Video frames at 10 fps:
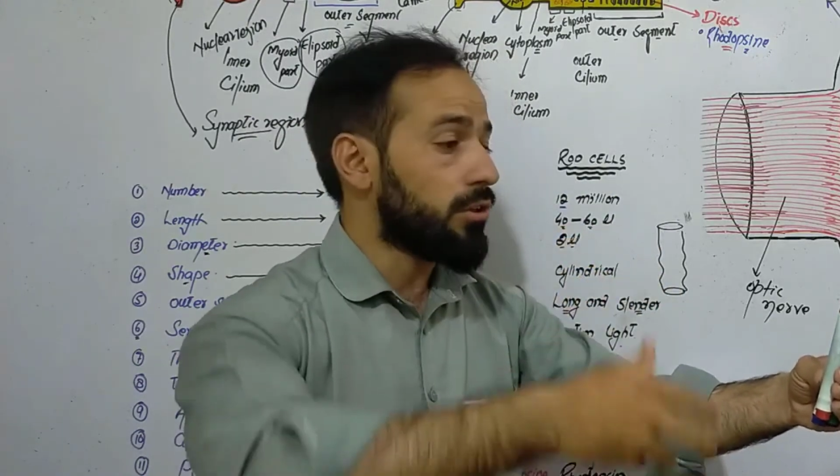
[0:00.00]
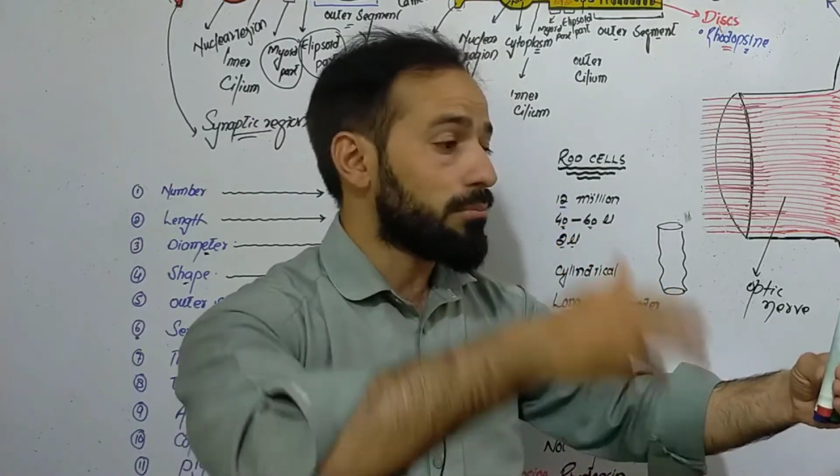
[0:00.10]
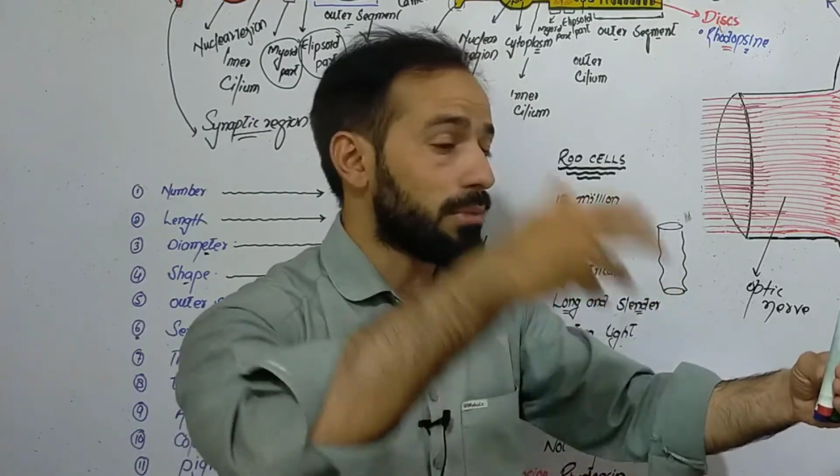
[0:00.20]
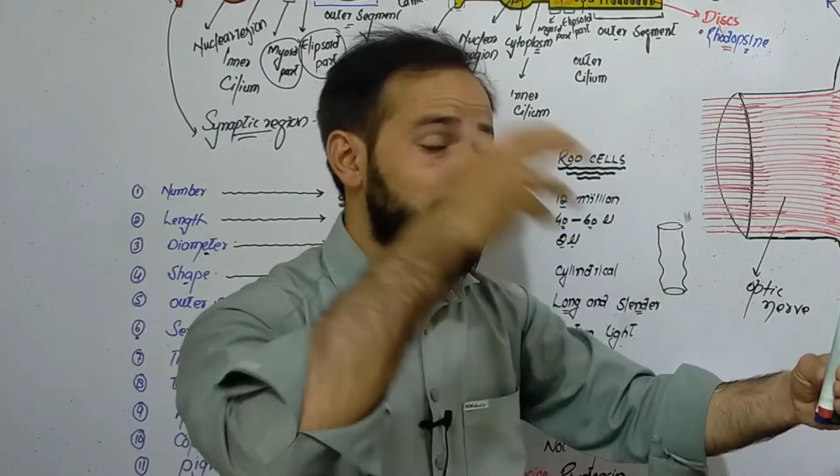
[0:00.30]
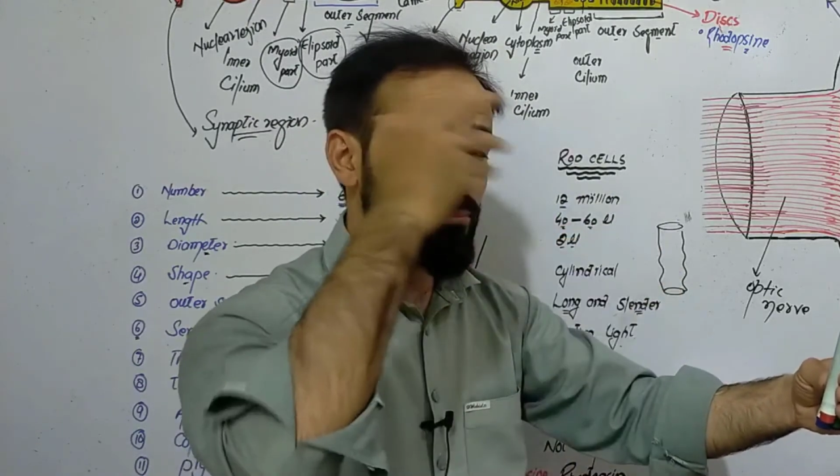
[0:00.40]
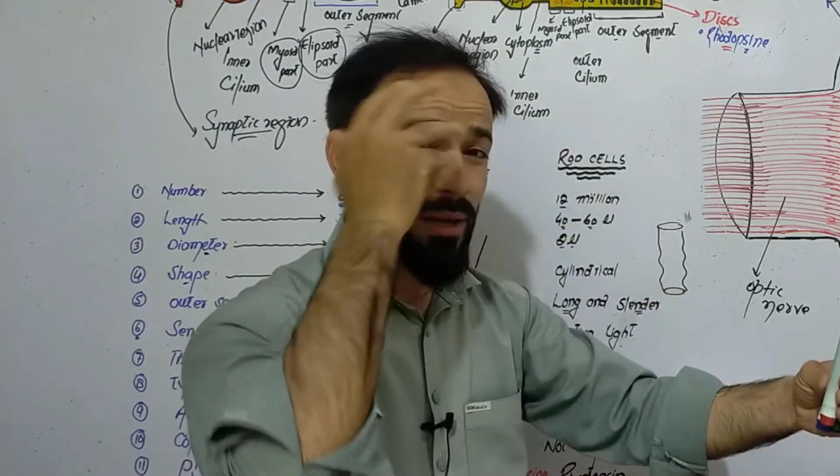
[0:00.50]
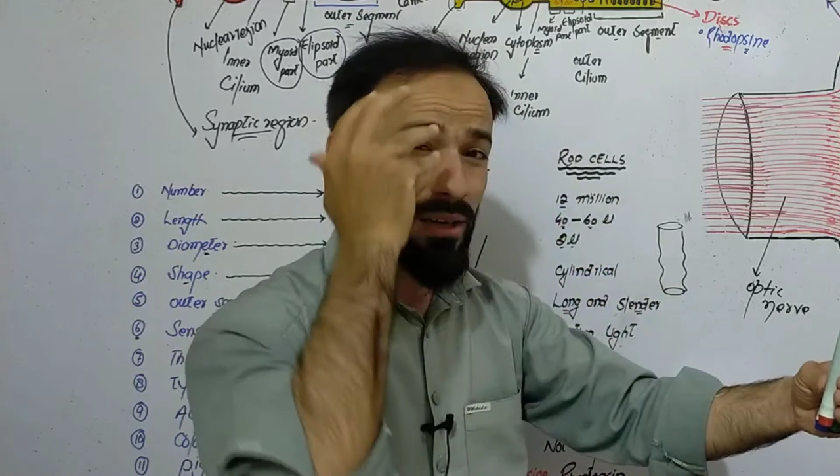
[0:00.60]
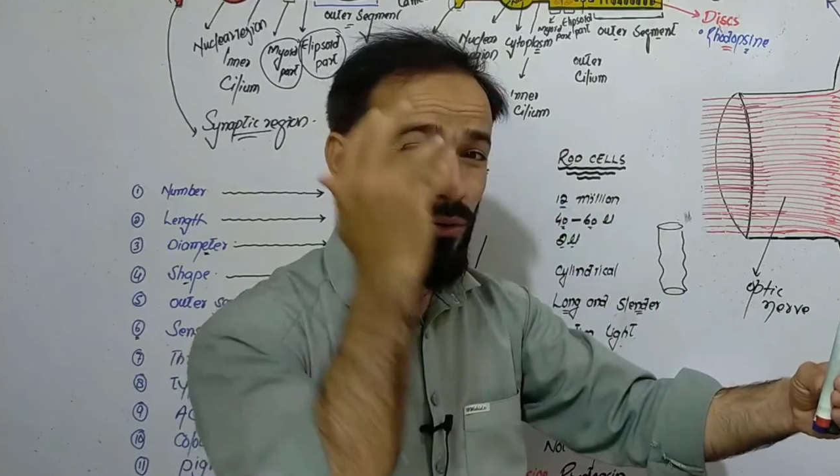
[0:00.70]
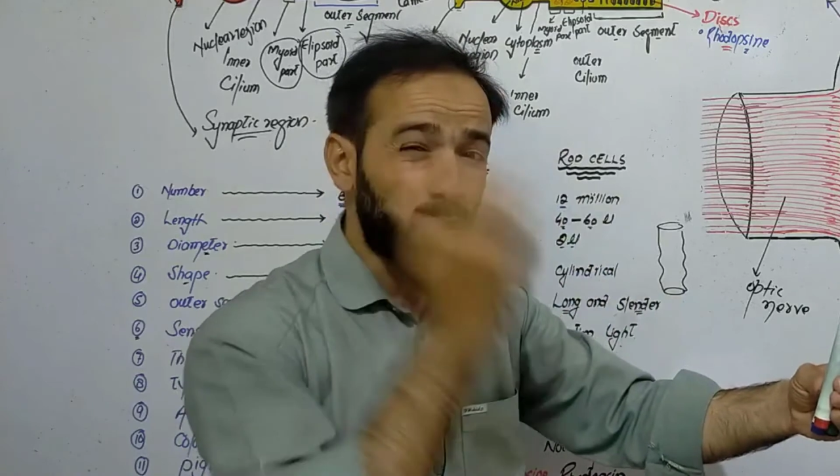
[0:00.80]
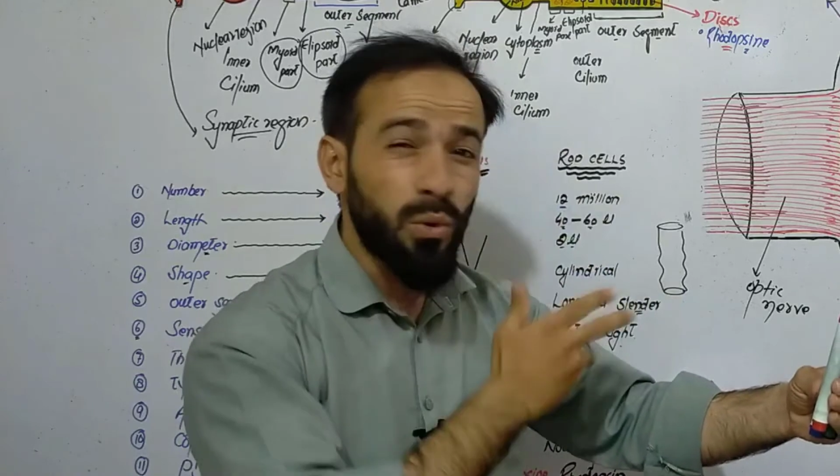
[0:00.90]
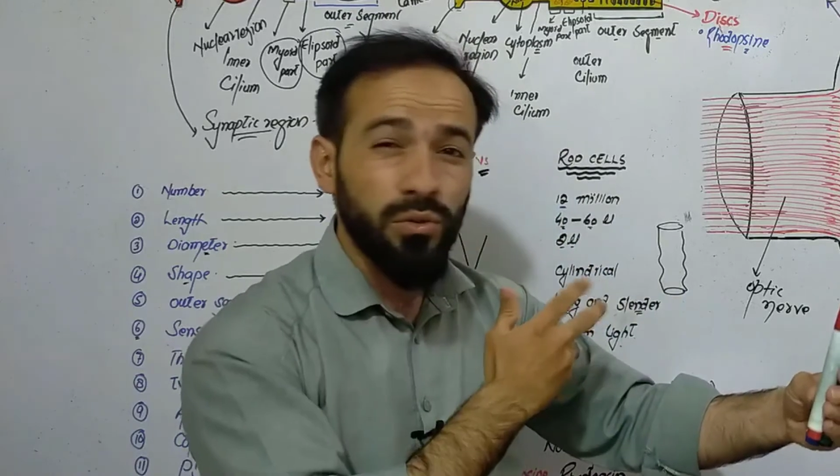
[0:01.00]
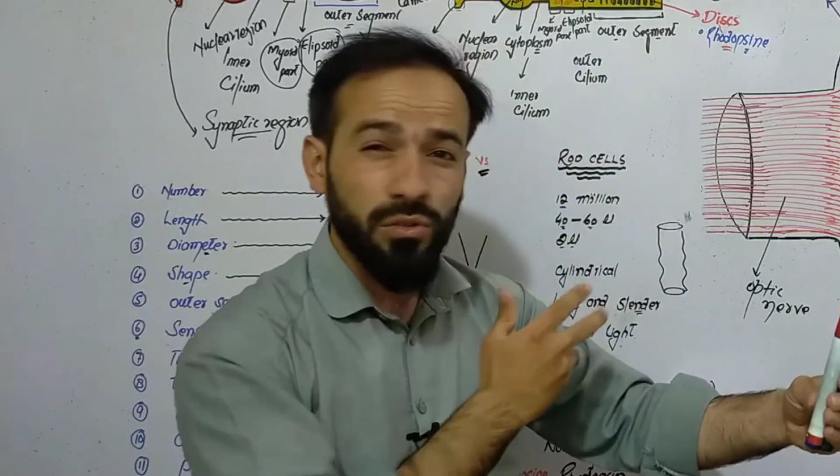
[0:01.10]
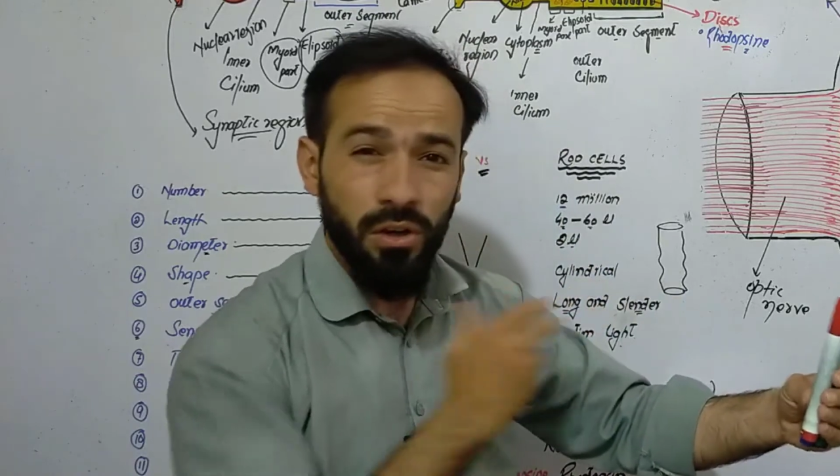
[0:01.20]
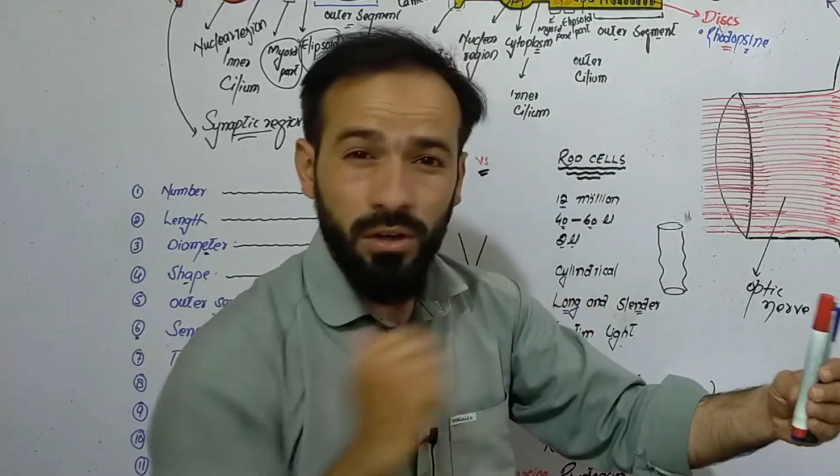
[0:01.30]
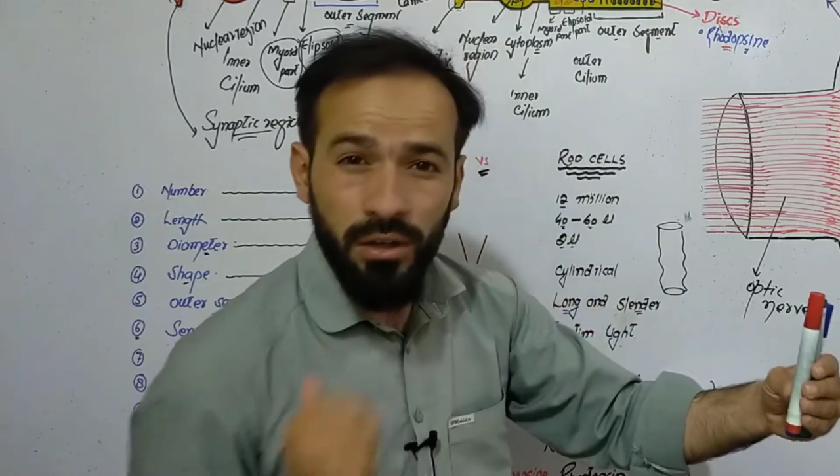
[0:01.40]
but my cones
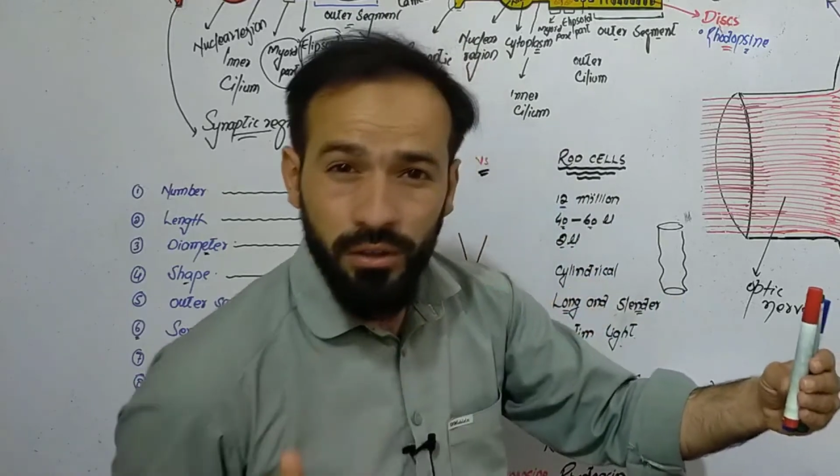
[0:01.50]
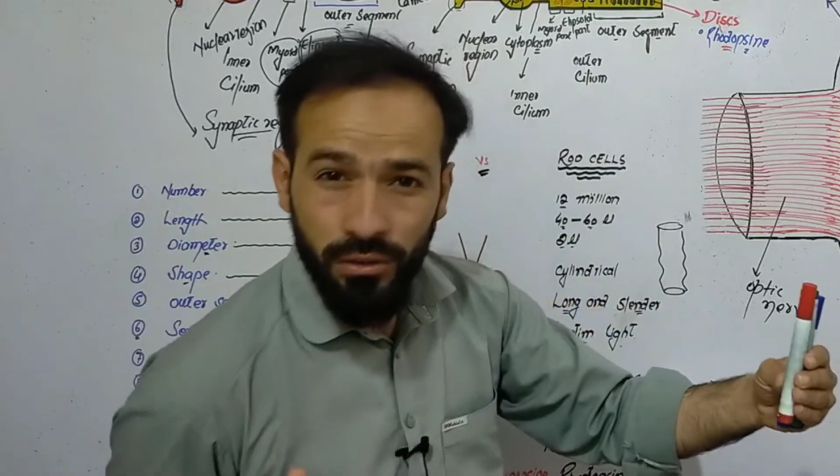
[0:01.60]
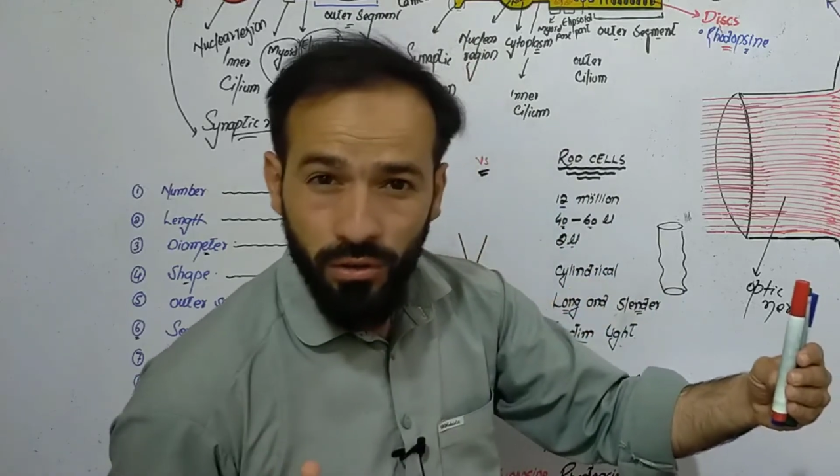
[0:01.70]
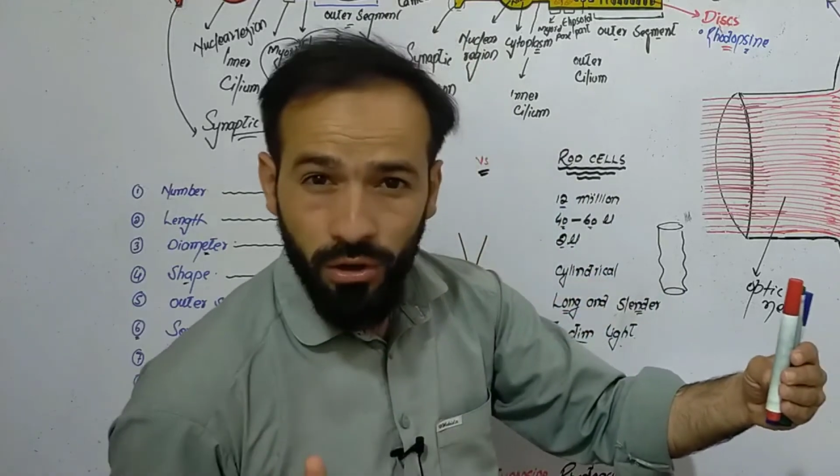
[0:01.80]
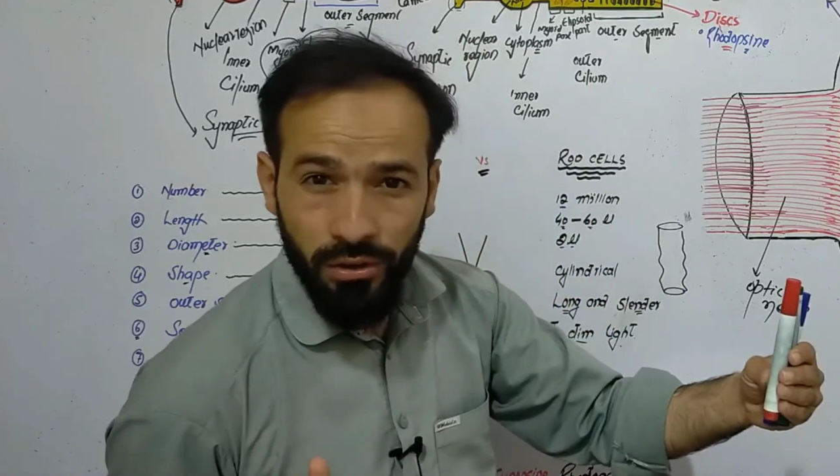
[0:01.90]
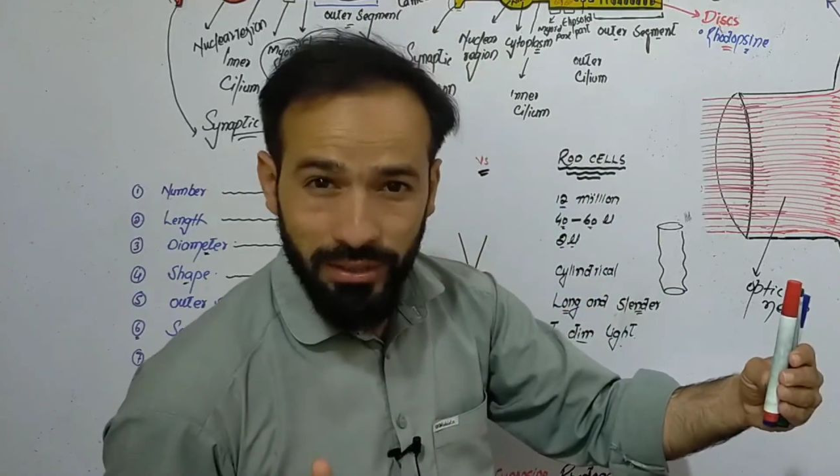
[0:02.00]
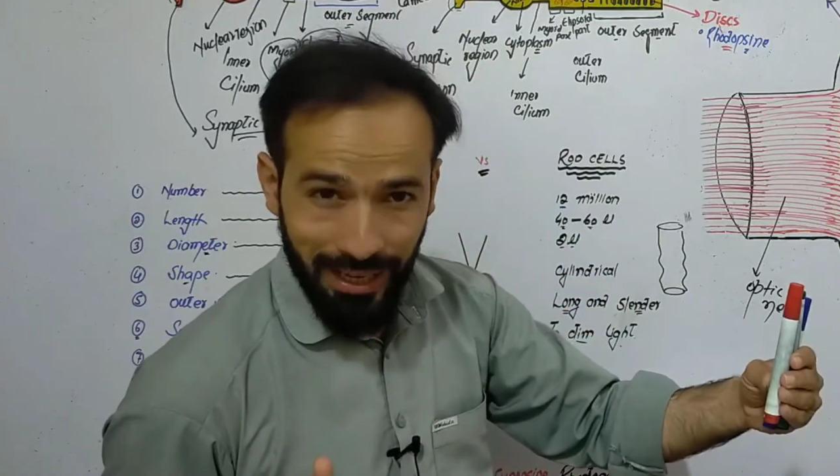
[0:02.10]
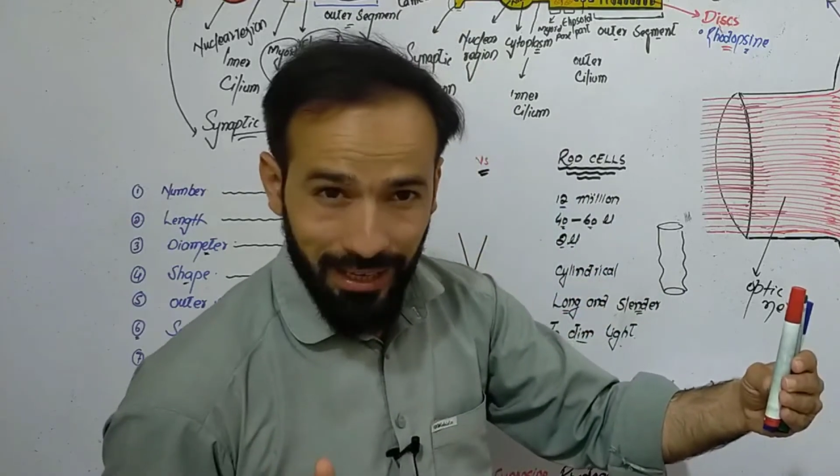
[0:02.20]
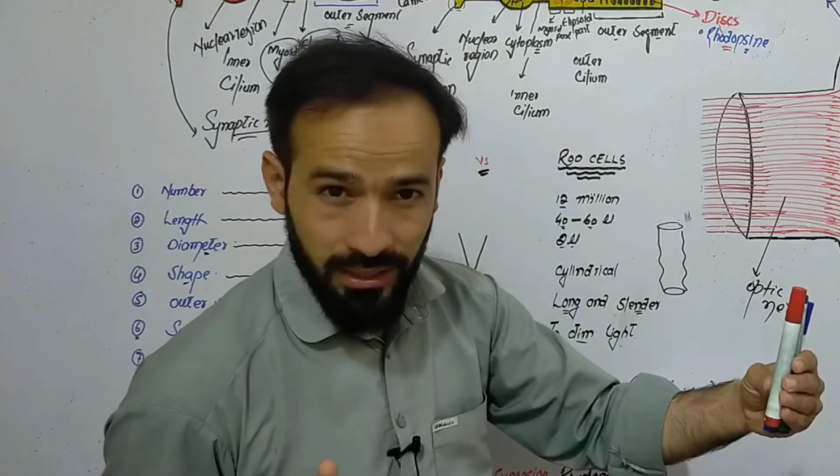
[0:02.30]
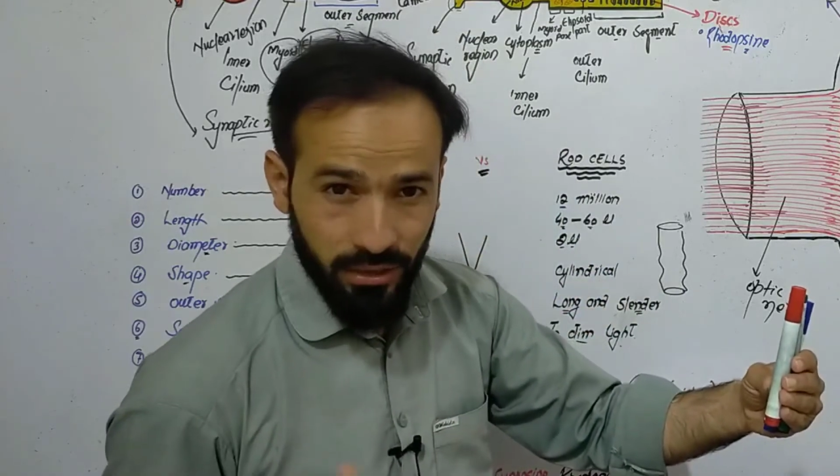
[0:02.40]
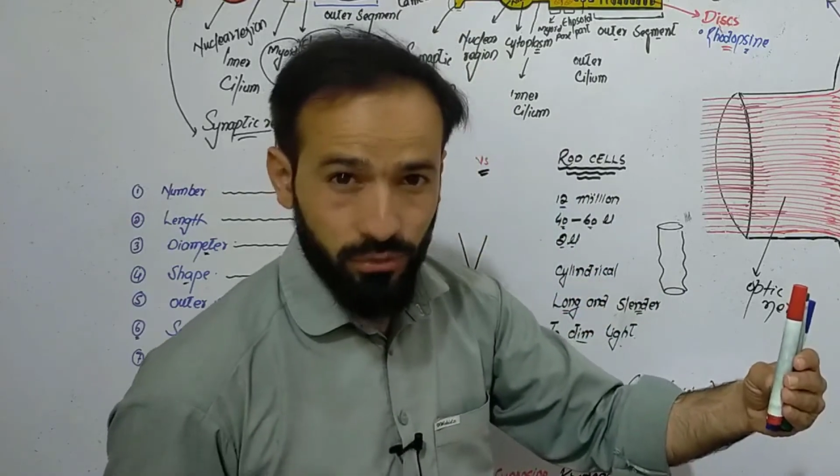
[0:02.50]
are not active.